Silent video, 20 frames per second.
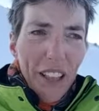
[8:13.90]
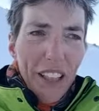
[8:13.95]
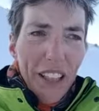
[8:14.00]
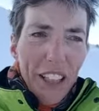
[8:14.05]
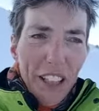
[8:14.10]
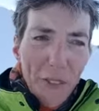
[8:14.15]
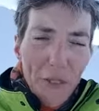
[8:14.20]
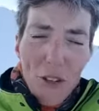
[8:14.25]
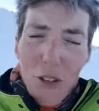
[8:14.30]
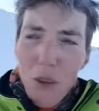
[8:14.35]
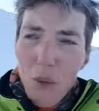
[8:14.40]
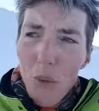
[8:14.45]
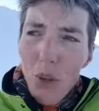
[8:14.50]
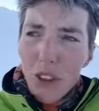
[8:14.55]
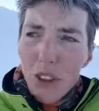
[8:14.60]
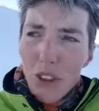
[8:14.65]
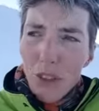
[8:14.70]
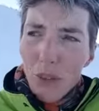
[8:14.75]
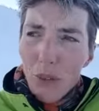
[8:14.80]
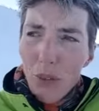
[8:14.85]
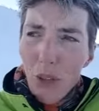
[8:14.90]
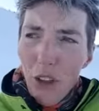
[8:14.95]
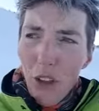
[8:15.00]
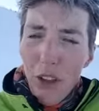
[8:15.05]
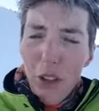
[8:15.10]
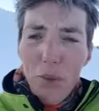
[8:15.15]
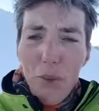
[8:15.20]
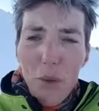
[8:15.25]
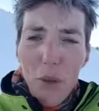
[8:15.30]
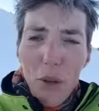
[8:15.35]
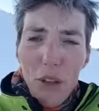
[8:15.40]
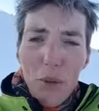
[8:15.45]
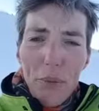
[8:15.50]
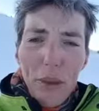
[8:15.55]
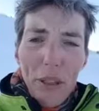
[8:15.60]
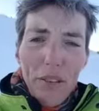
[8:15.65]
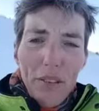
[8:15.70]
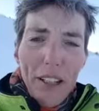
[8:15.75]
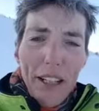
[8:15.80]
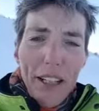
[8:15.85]
if you want to learn more
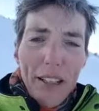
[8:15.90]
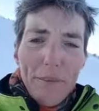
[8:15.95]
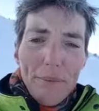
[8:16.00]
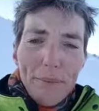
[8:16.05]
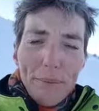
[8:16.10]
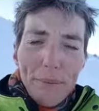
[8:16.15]
about that,